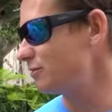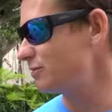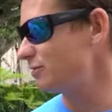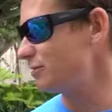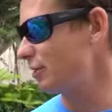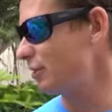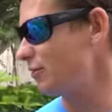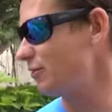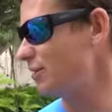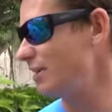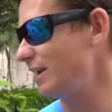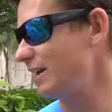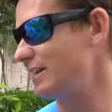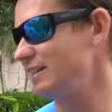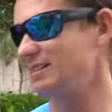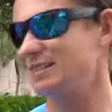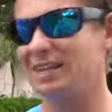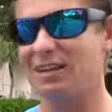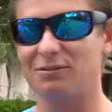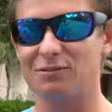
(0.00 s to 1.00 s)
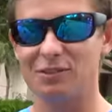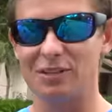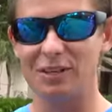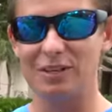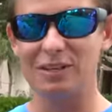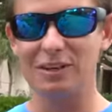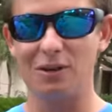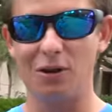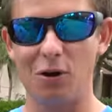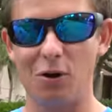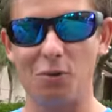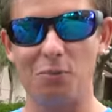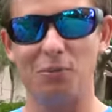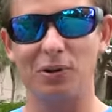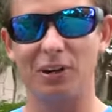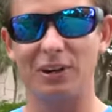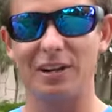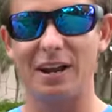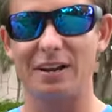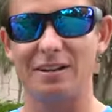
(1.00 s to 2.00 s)
So instead of sitting at home,
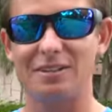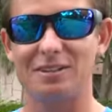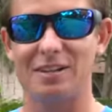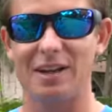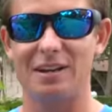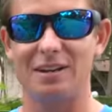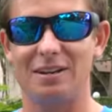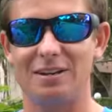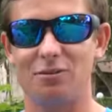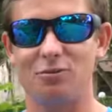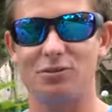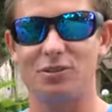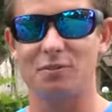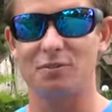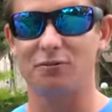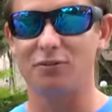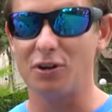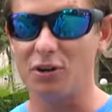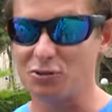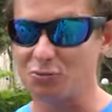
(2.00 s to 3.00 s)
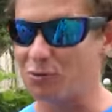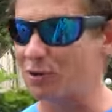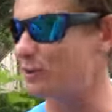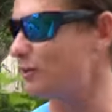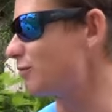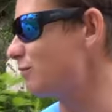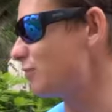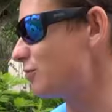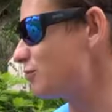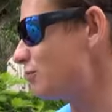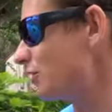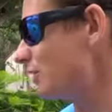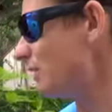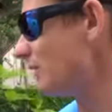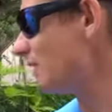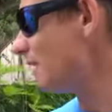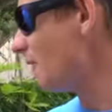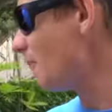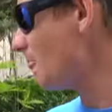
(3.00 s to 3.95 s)
Brook and I decided to do some freshwater fishing.